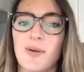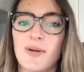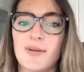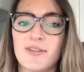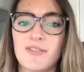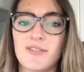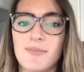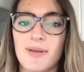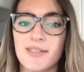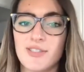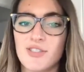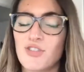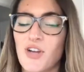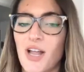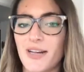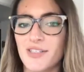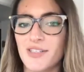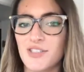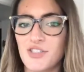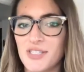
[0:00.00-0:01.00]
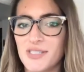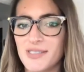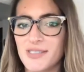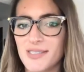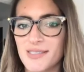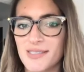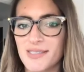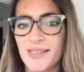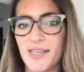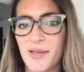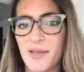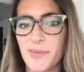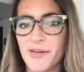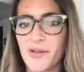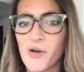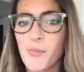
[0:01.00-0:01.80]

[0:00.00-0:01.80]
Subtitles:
part of my strategy to get me to